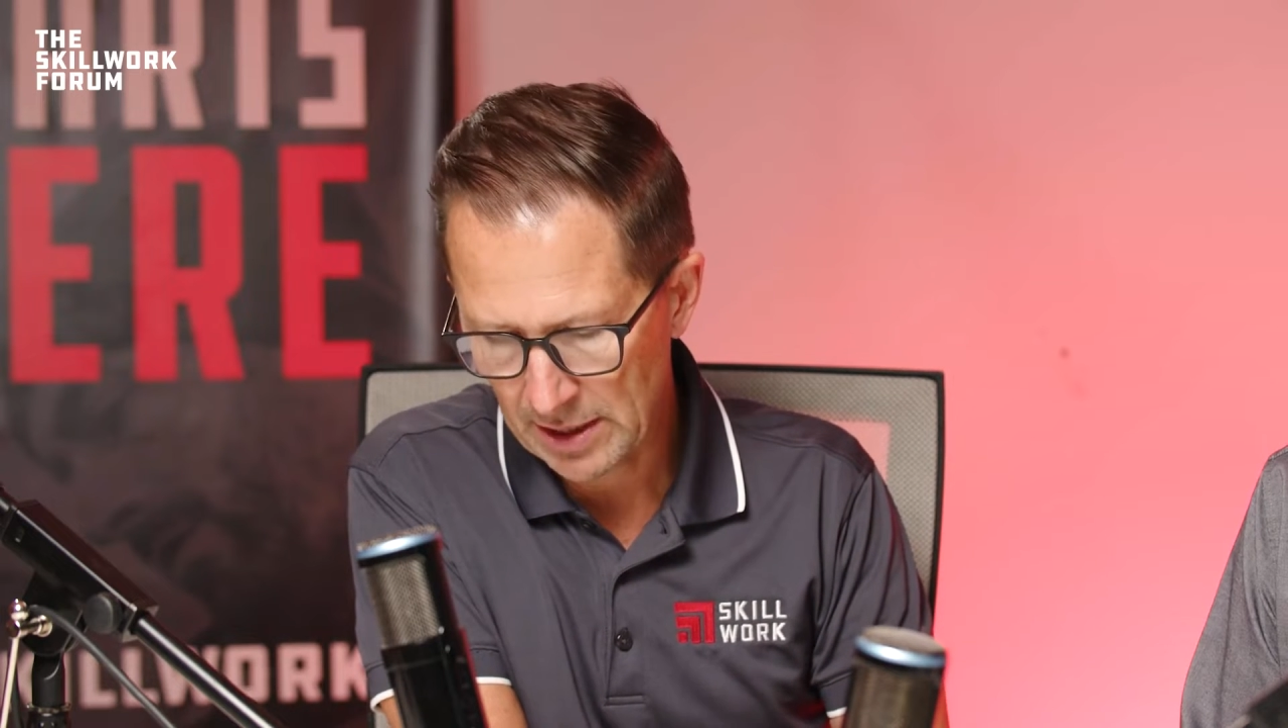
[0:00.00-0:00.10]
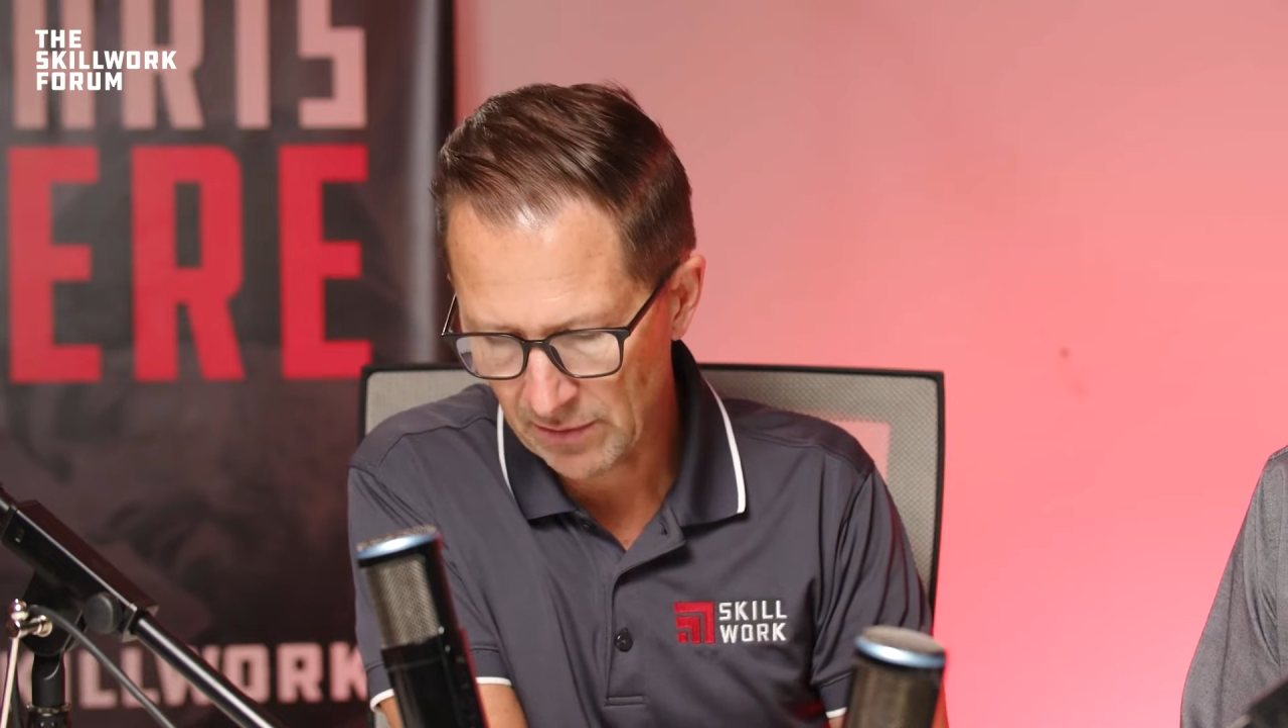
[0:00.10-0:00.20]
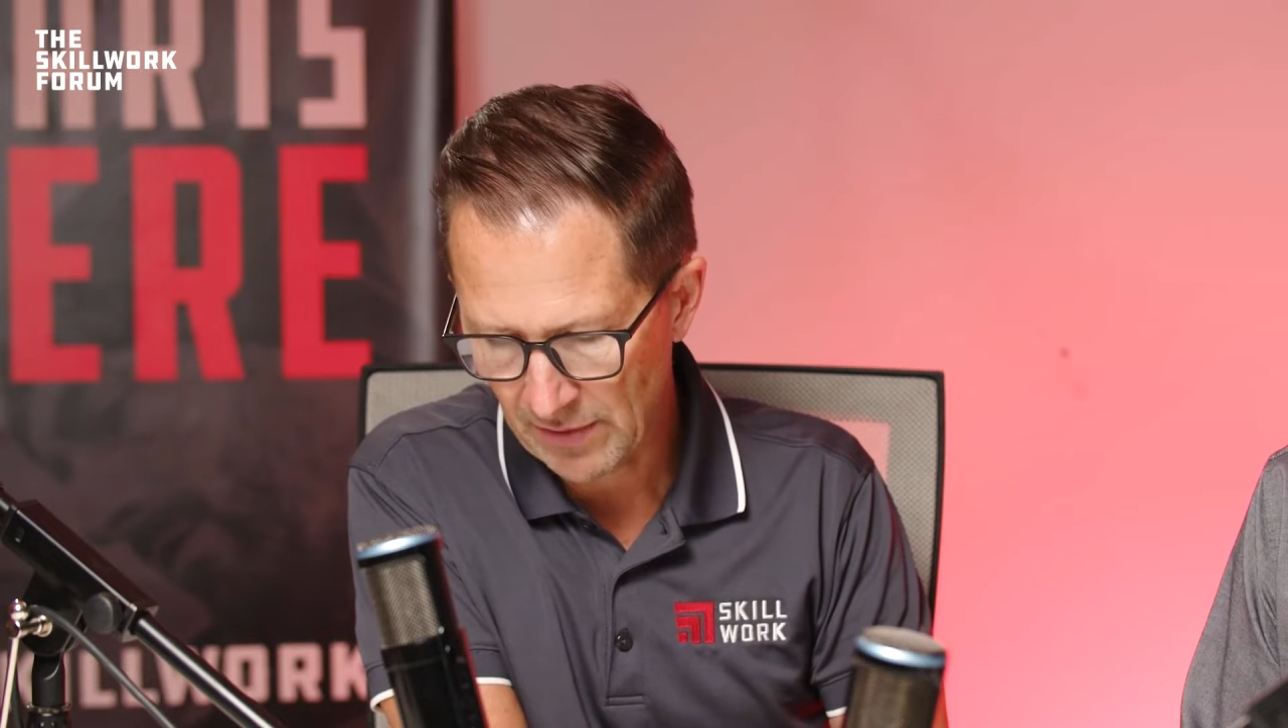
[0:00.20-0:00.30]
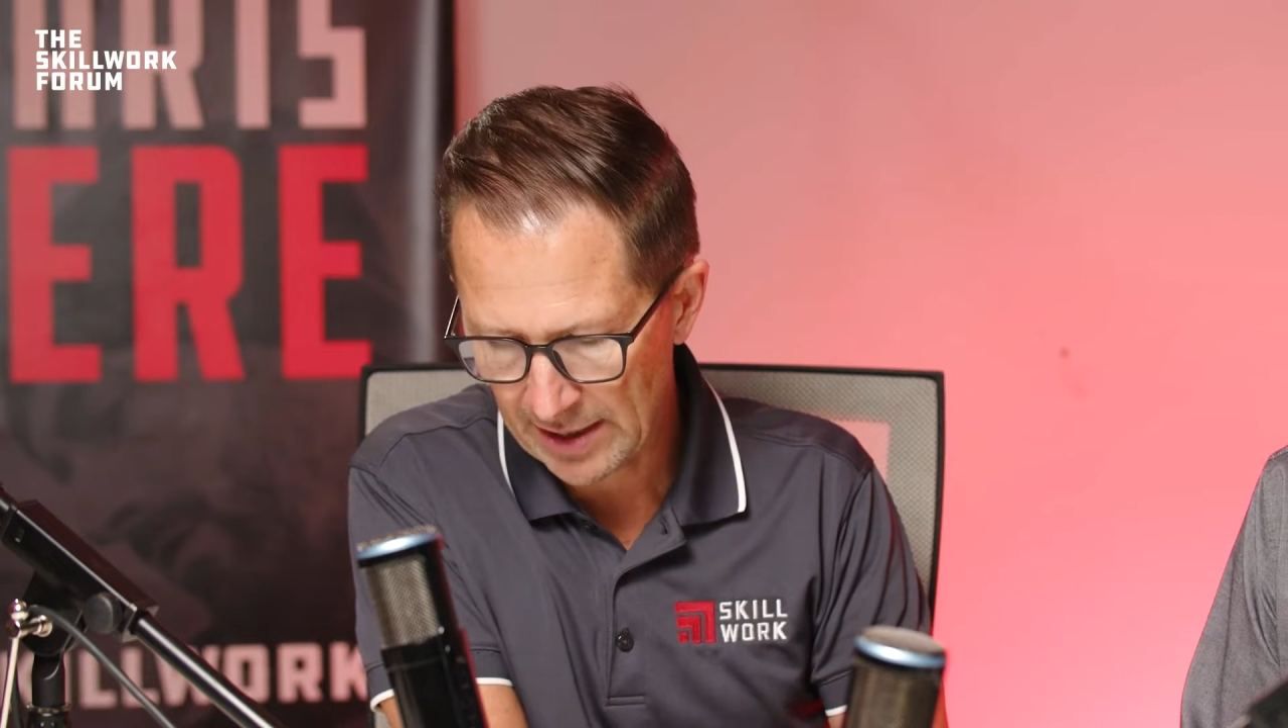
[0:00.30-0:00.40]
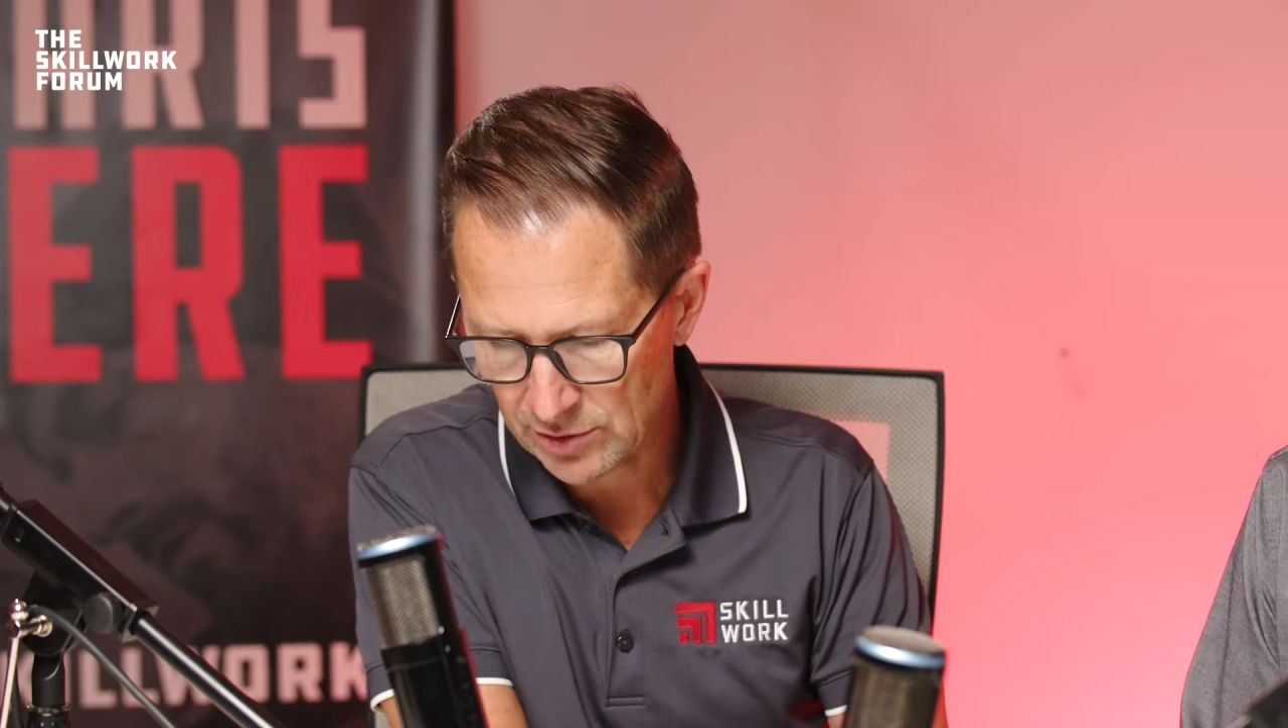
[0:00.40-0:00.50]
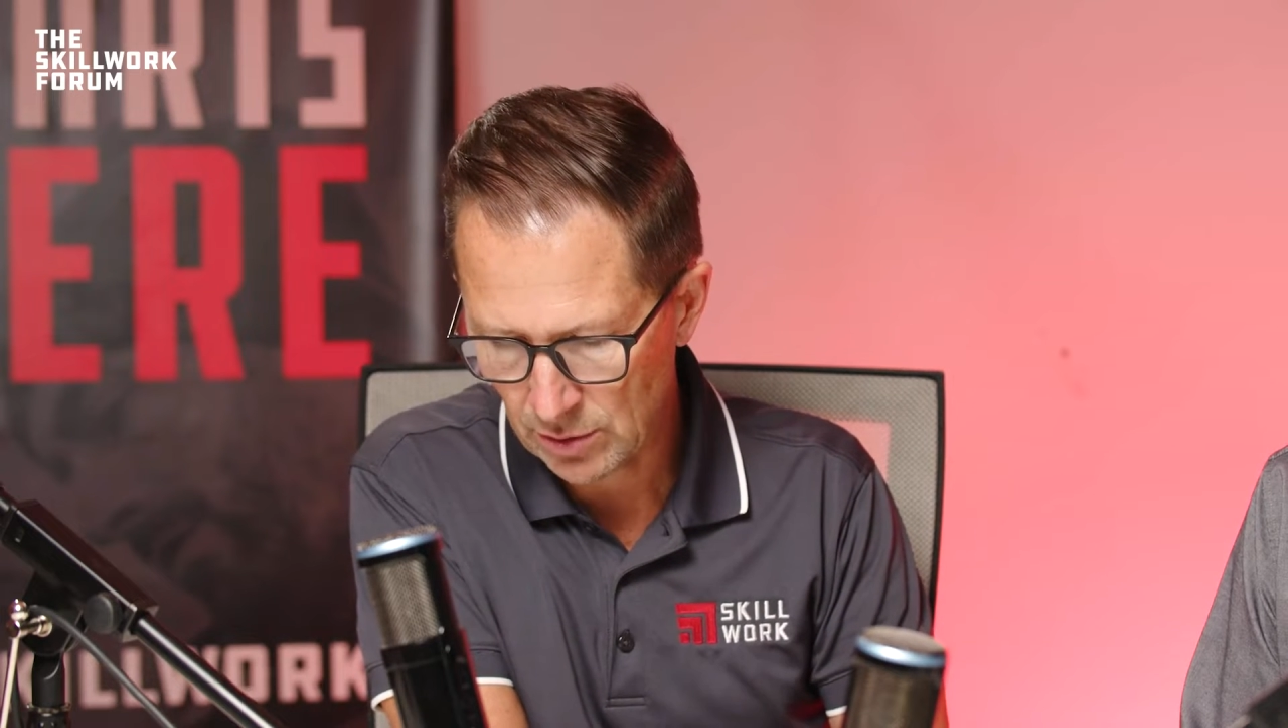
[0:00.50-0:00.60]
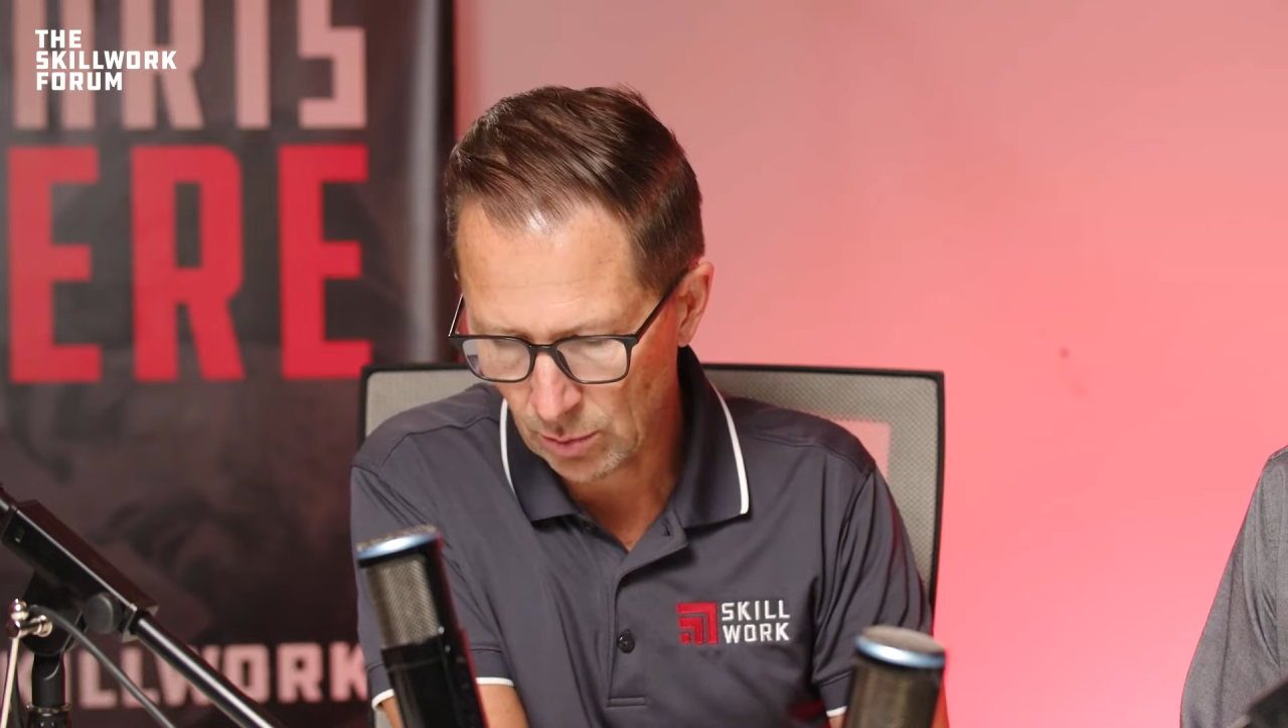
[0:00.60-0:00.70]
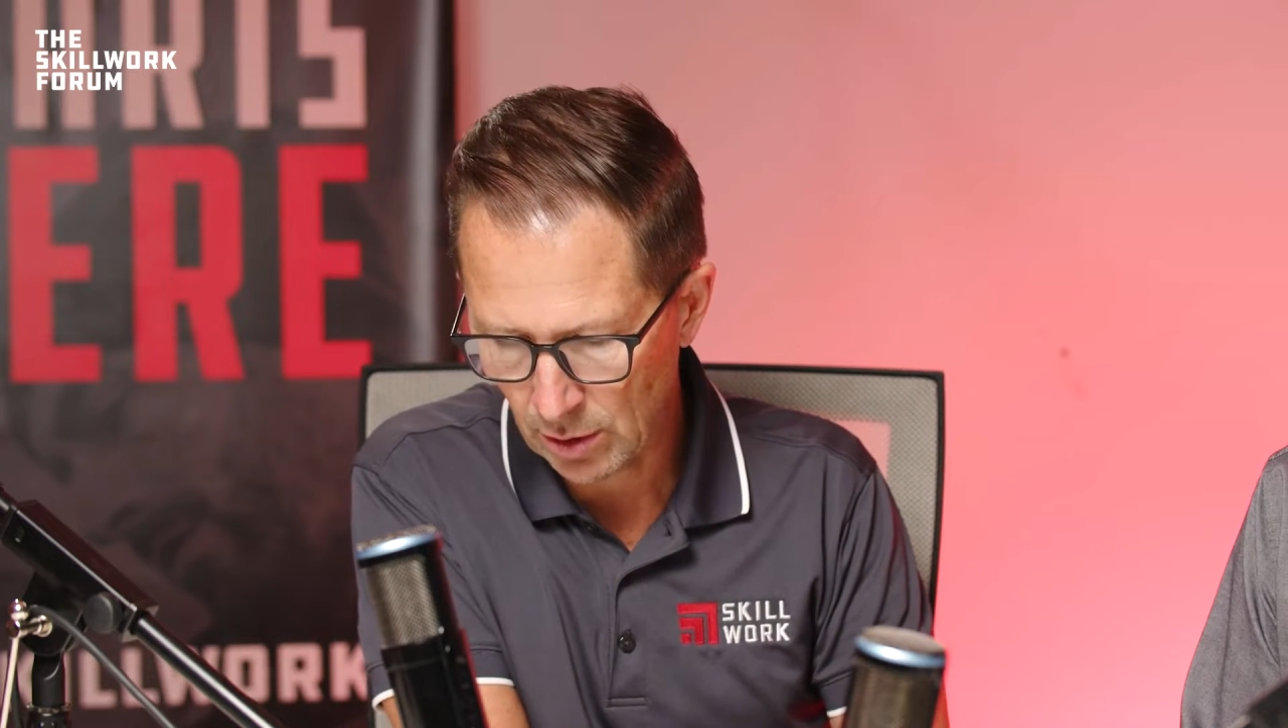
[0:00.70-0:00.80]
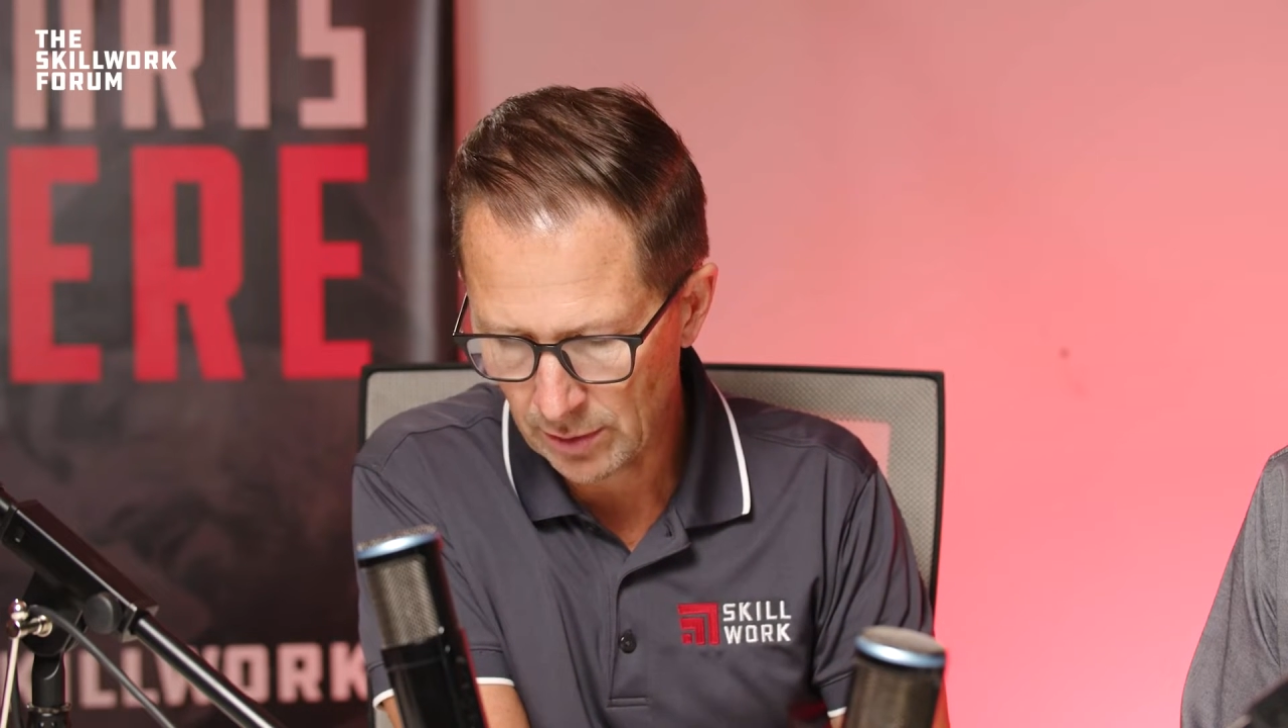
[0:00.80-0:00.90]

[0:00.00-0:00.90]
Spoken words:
manufacturing